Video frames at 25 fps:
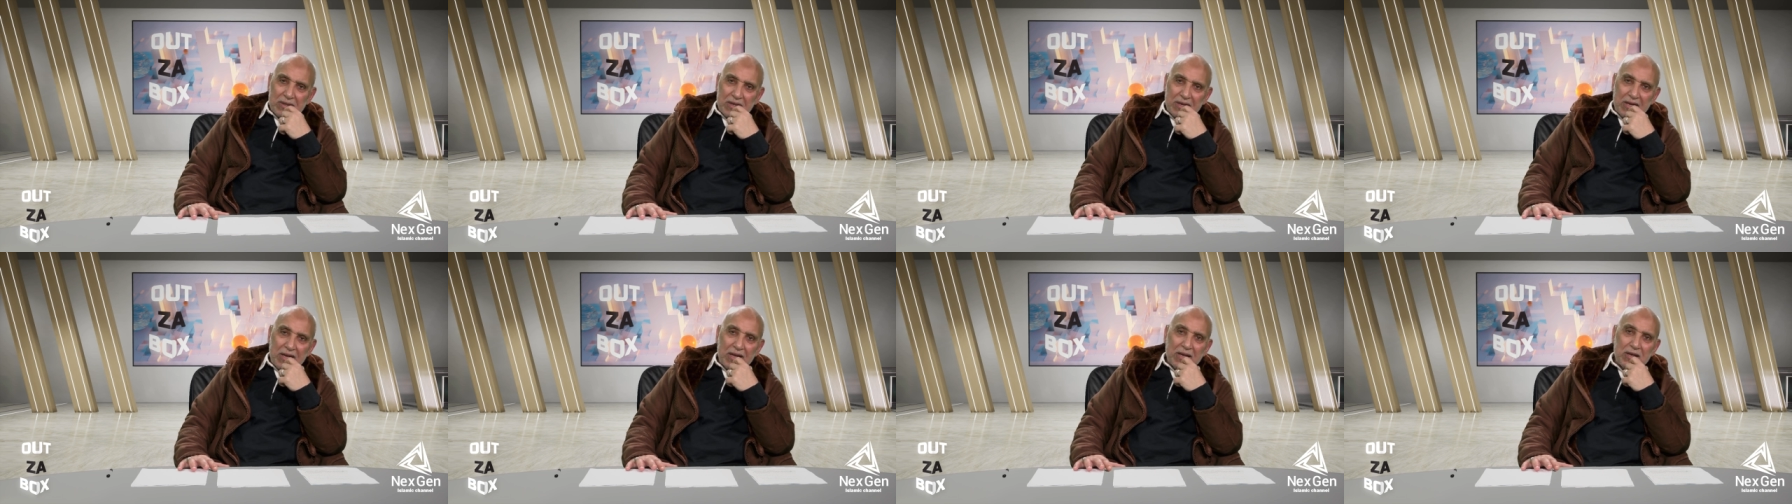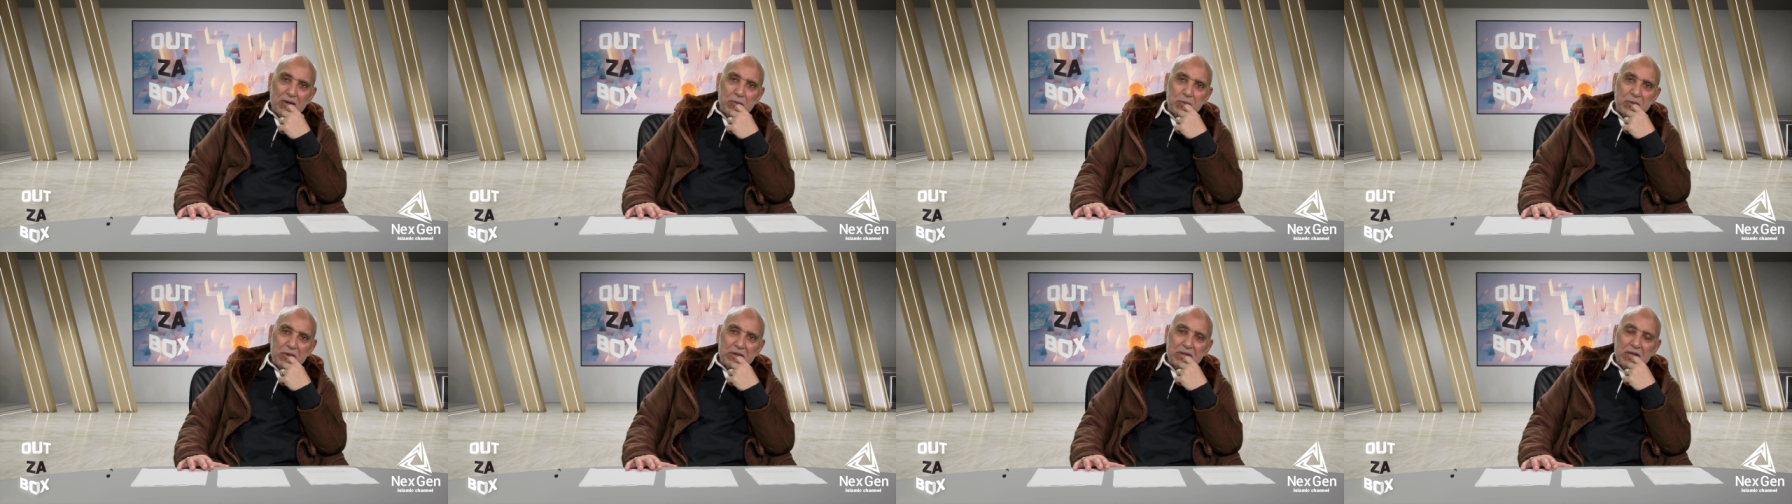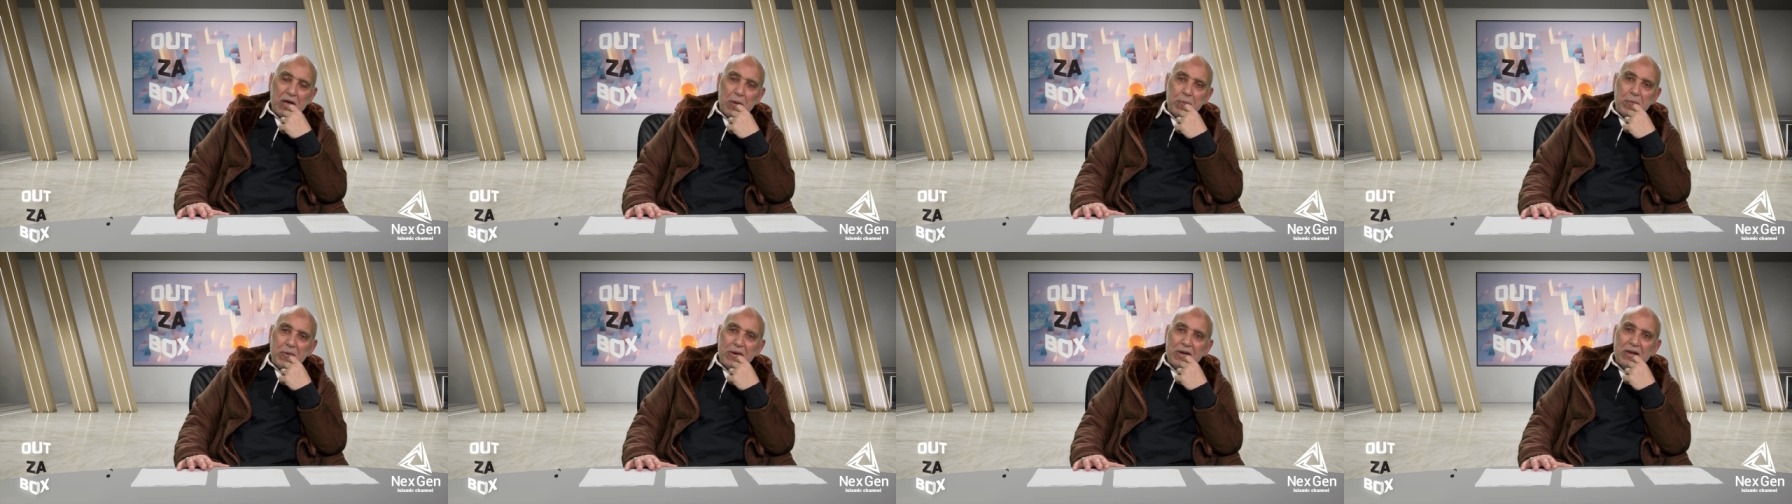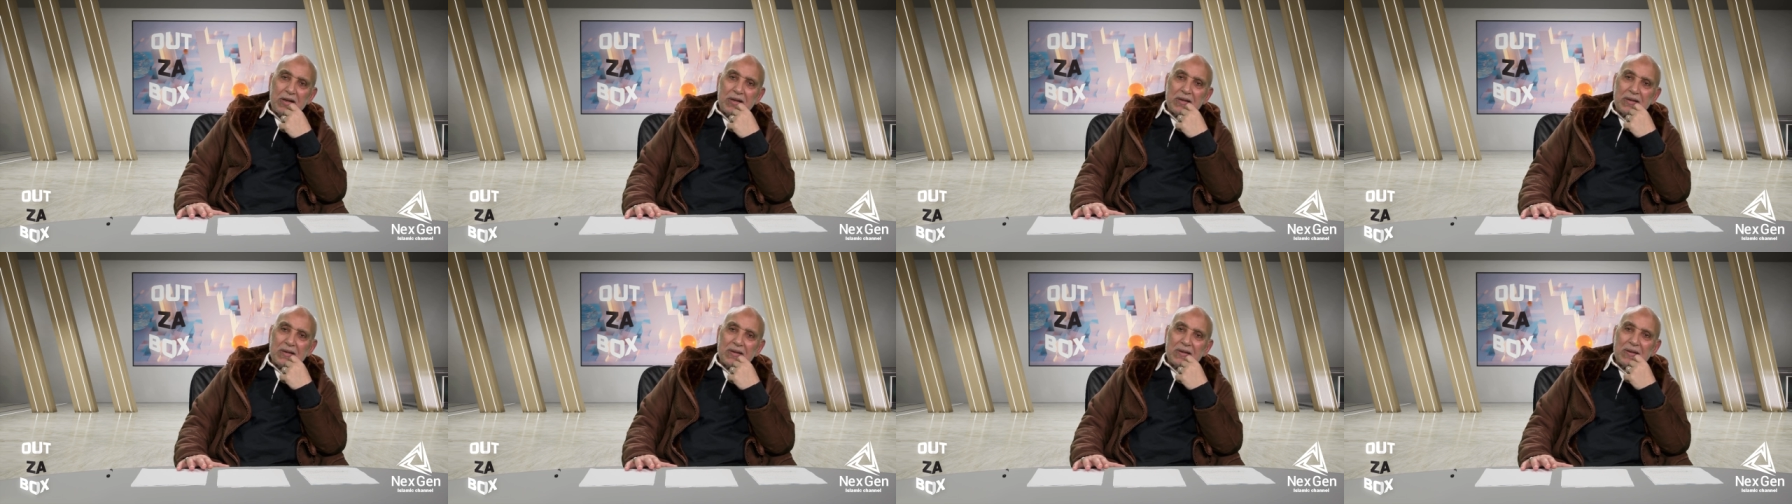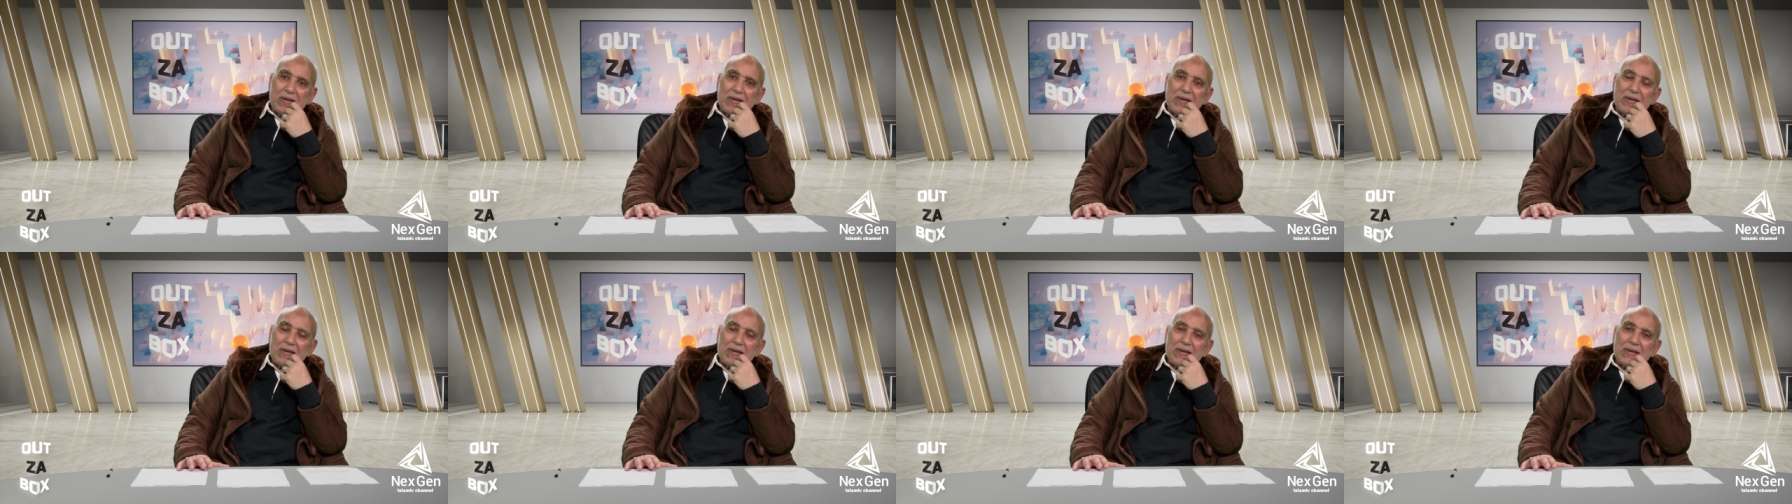the girl who made the appeal,
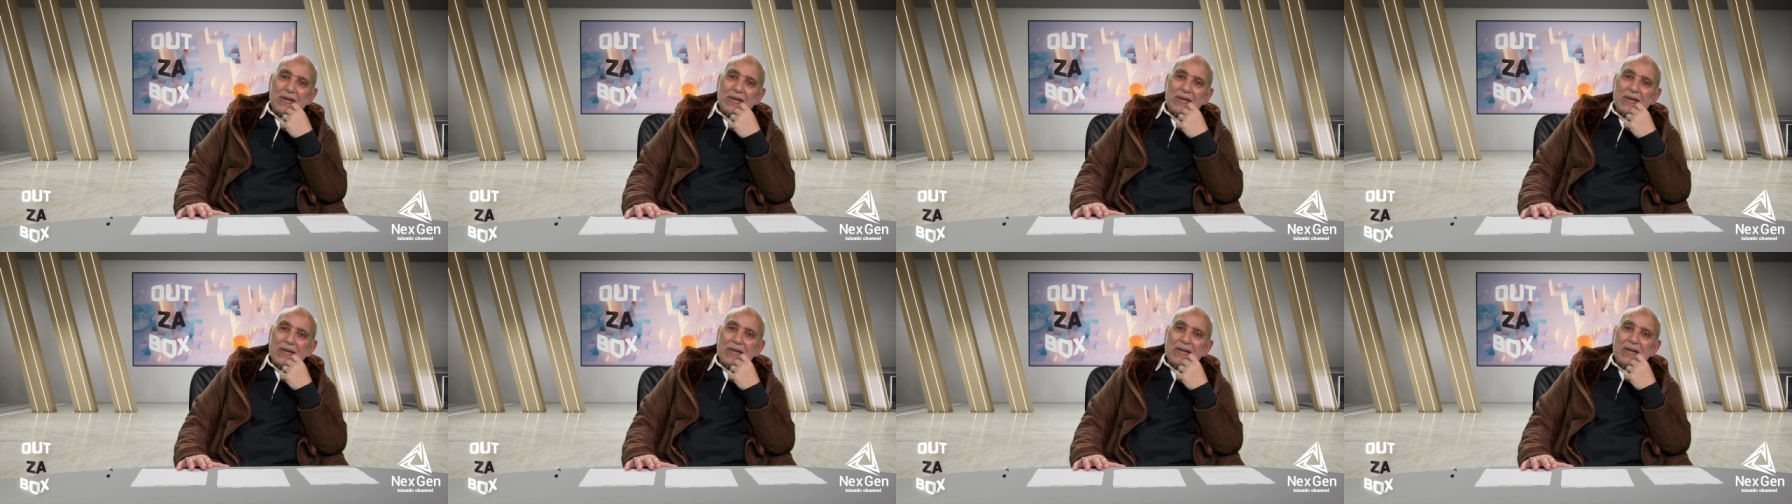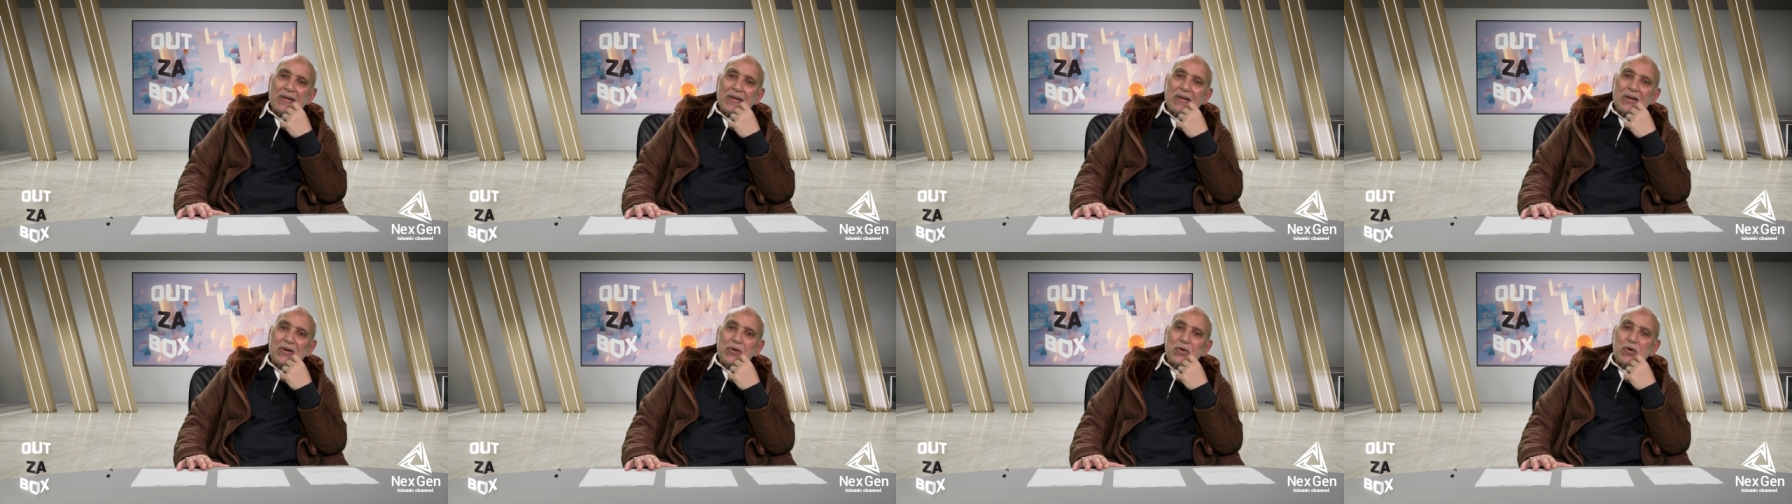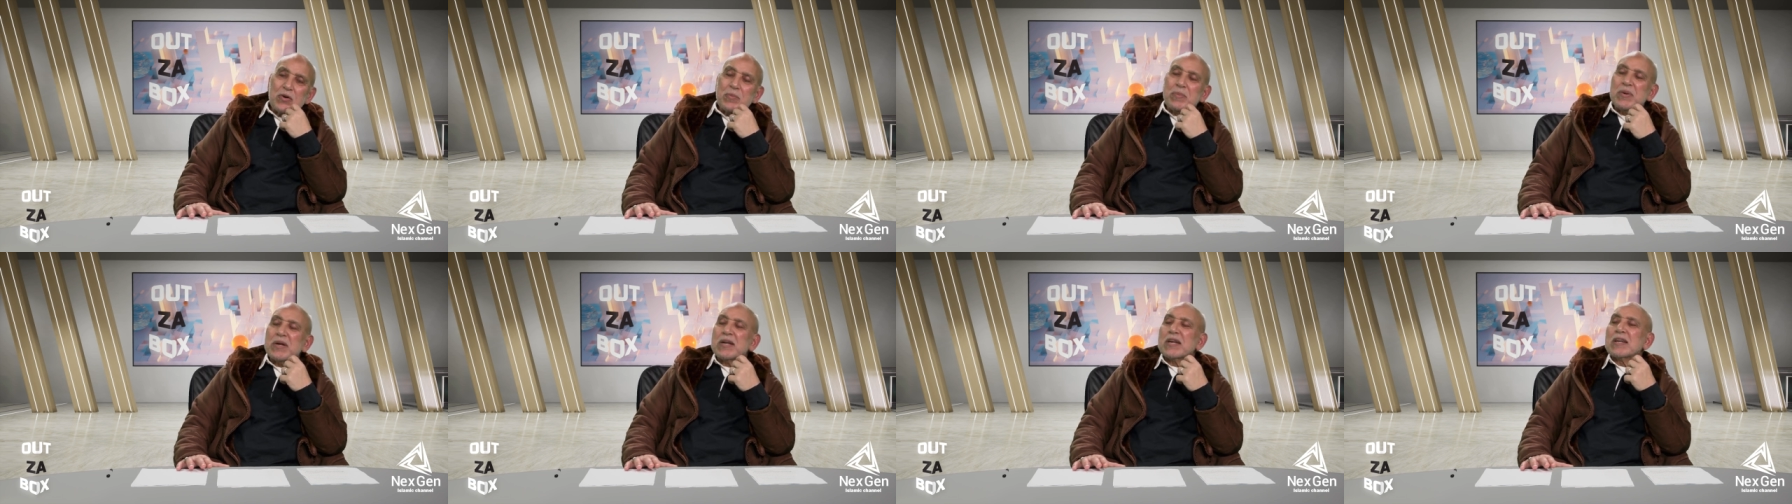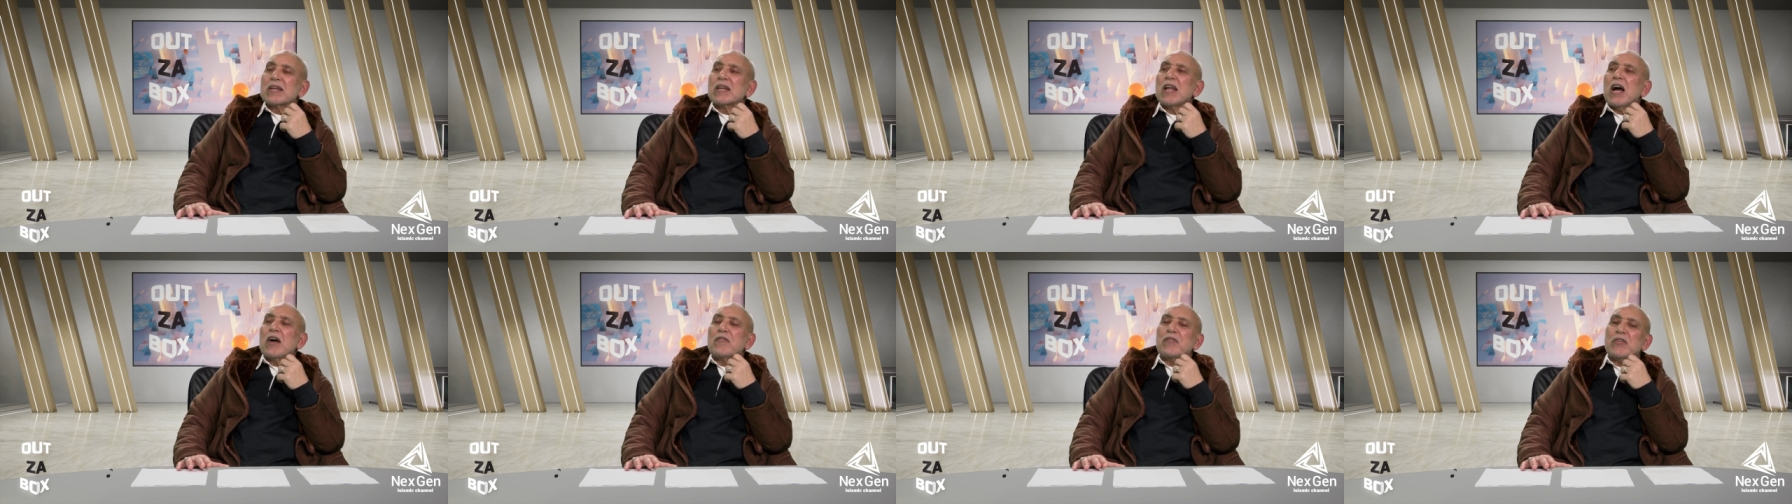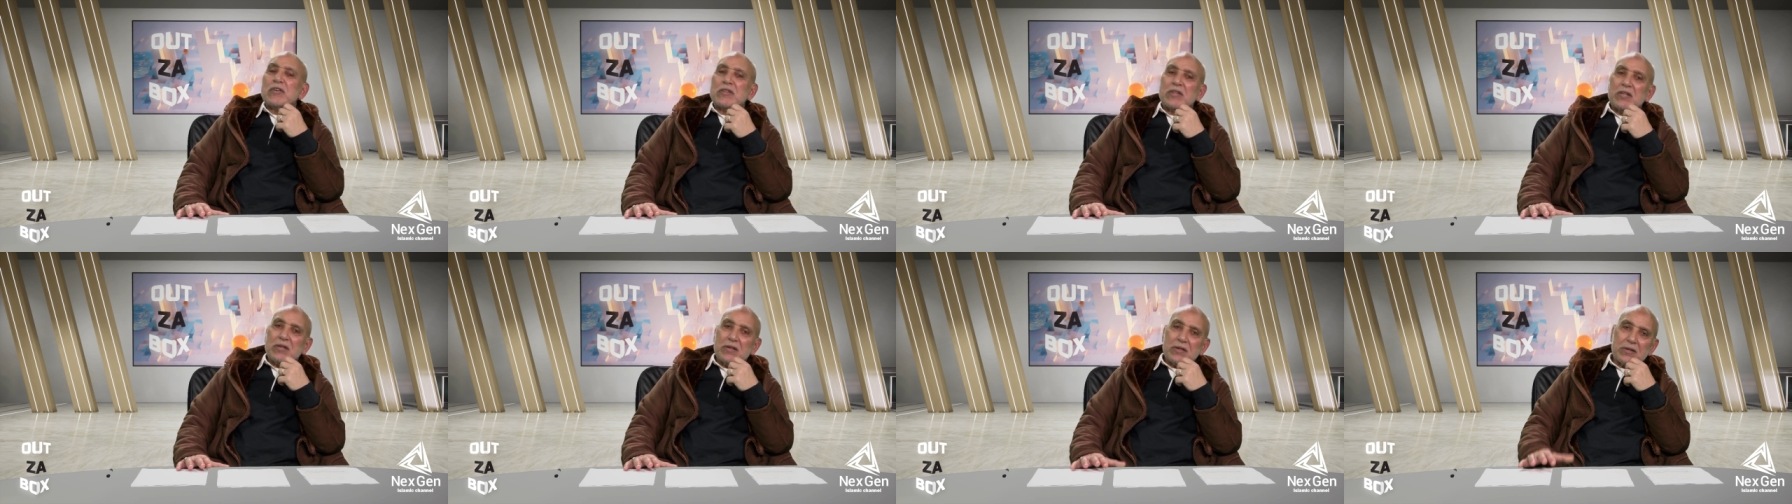were making
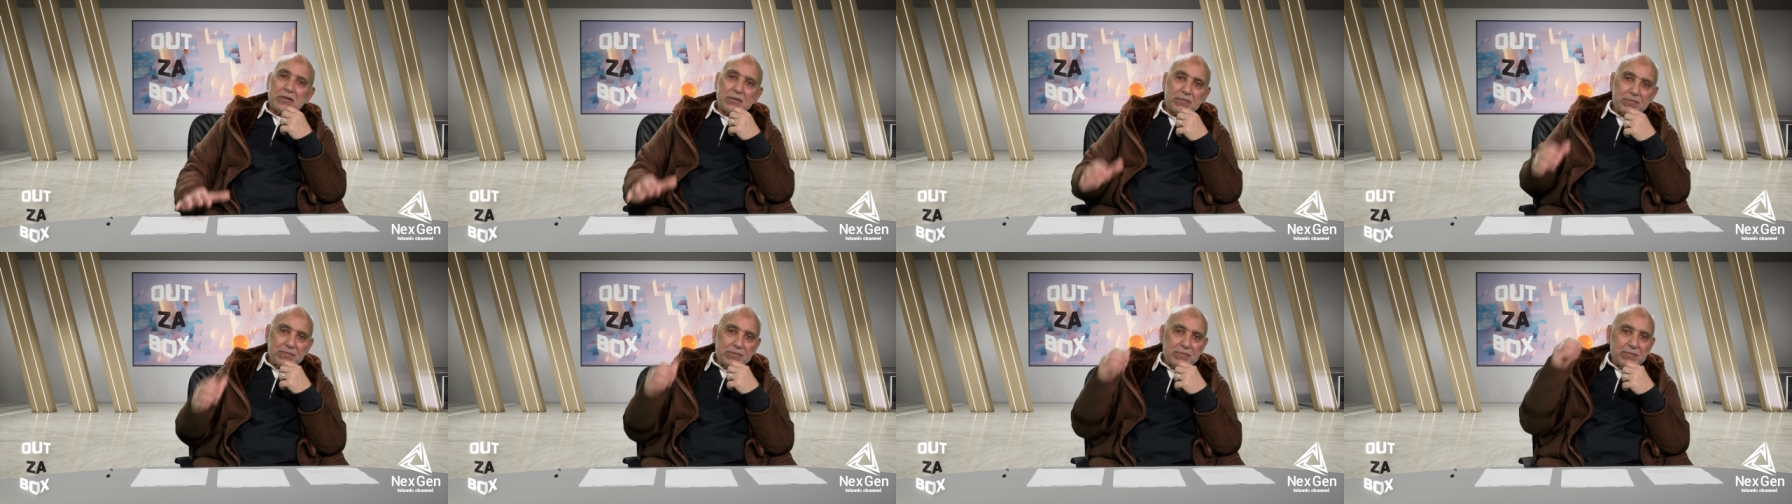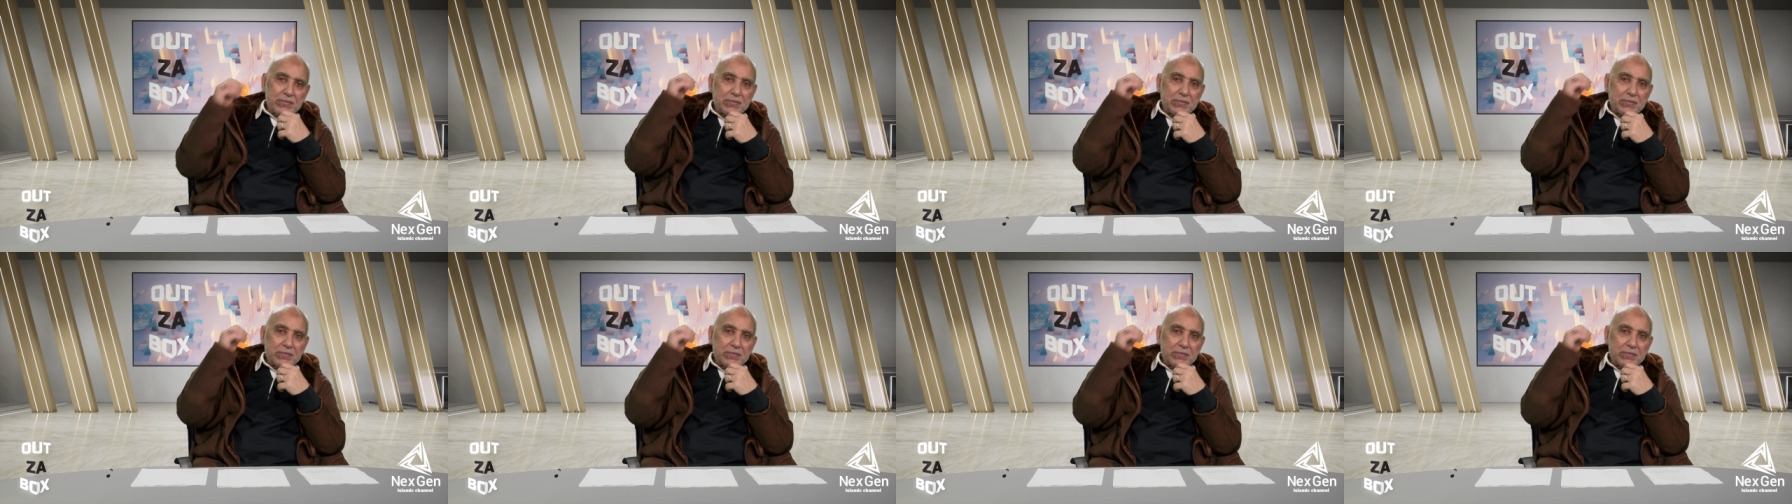laugh at her.